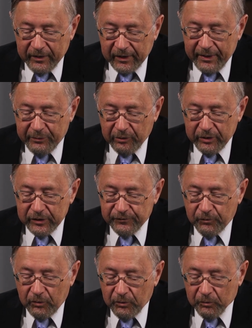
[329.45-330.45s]
Liberians
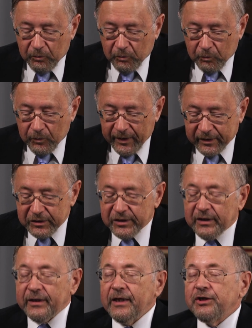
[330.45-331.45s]
for
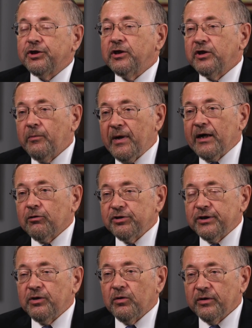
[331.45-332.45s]
Reconciliation and
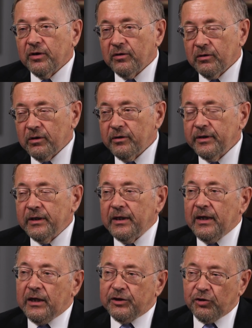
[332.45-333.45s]
Democracy, or the LIRD.
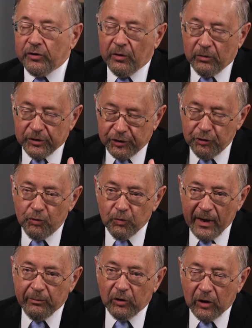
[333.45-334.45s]
So there were two
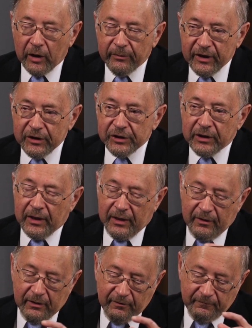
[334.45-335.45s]
rebel armies
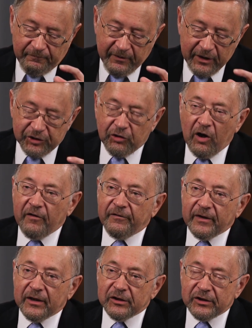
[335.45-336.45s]
faced off
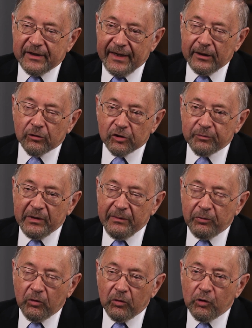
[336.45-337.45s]
against Taylor's
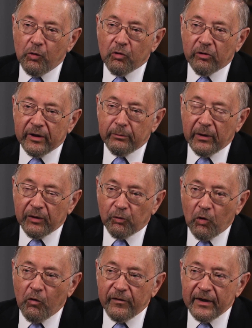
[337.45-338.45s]
people who were in
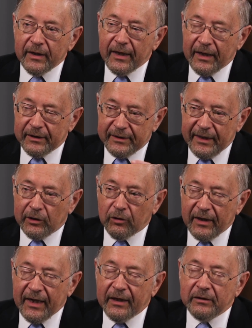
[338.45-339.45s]
Monrovia, and
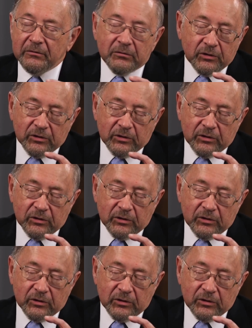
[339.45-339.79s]
Taylor had